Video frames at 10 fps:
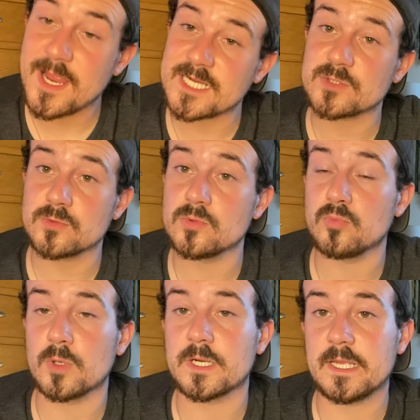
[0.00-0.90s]
actual
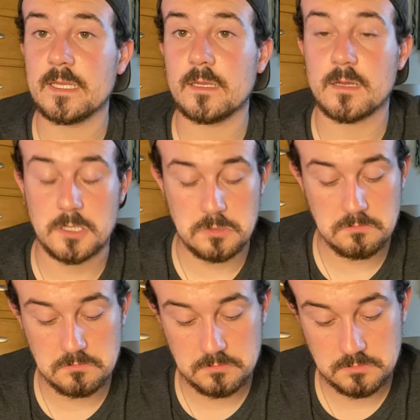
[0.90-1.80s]
working, yeah,
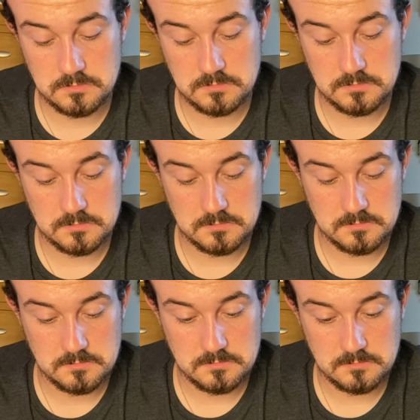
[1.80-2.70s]

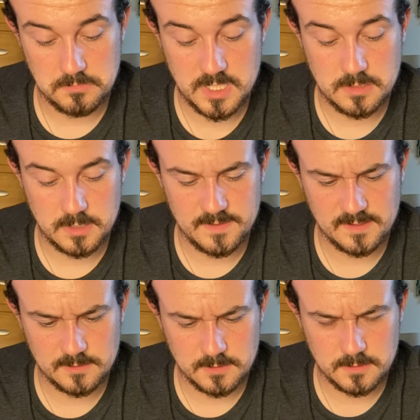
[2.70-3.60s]
I
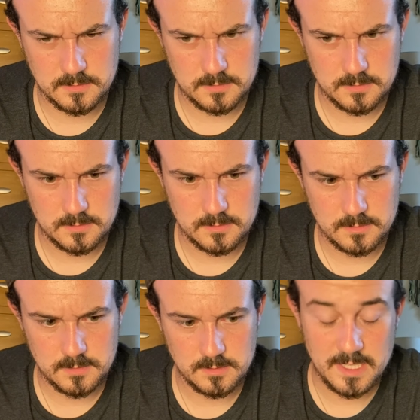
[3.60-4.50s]
think
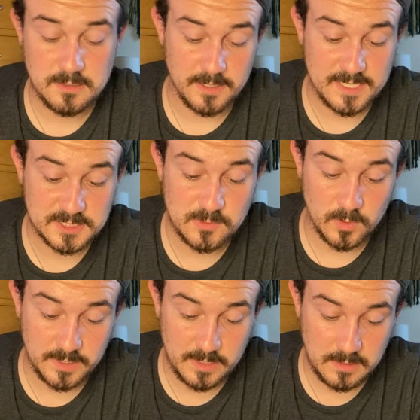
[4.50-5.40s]
they're actually
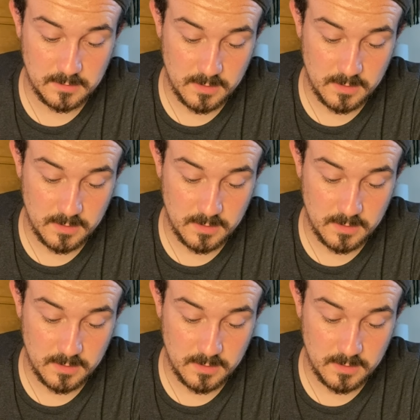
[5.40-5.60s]
working,